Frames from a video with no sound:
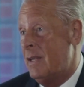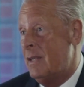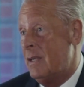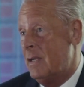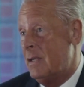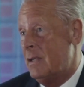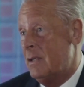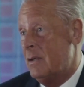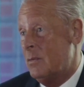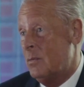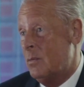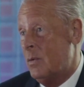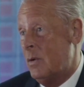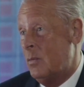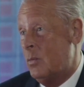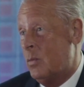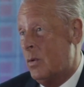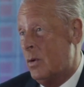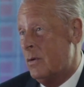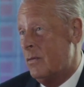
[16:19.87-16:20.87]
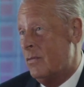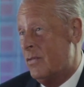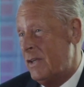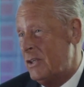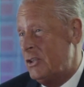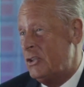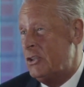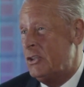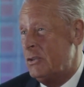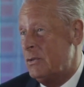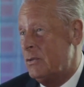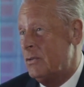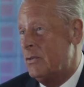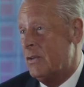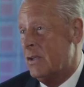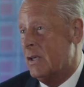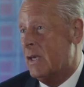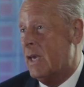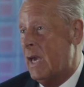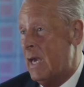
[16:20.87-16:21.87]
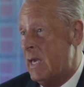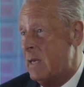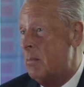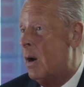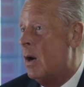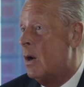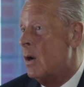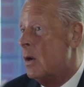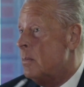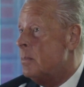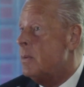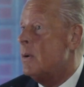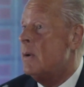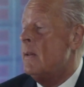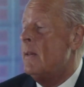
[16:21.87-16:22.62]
and one of the issues that came up